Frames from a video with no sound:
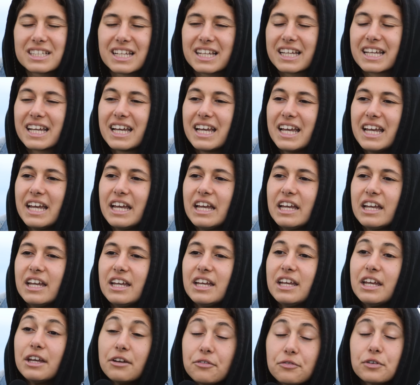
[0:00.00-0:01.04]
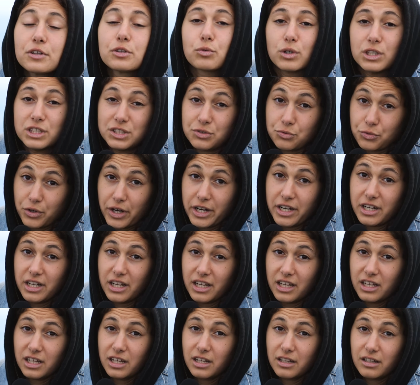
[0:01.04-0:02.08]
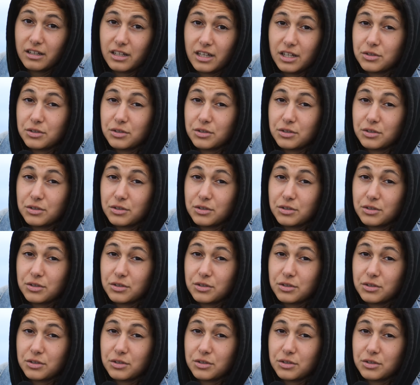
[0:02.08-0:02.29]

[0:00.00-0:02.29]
Like if it was raining,